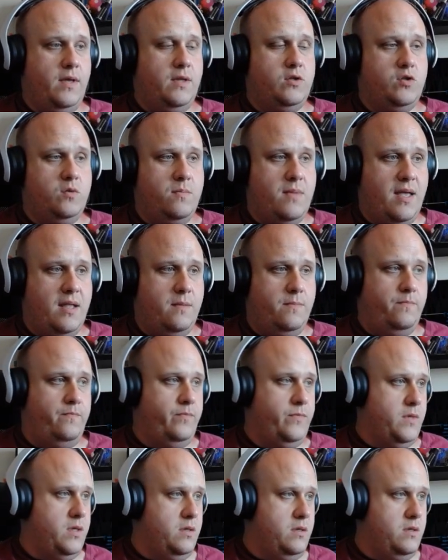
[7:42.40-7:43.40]
into men,
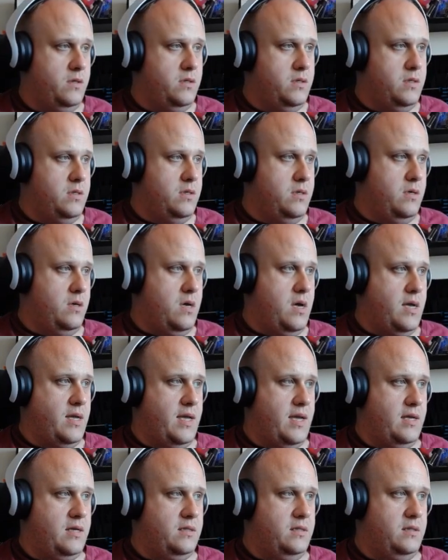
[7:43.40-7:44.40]
I
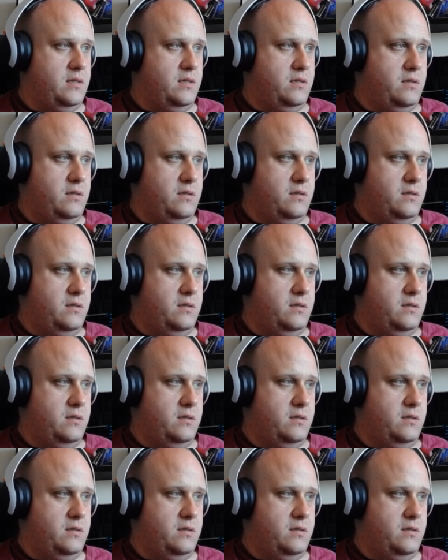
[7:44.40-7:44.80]
guess.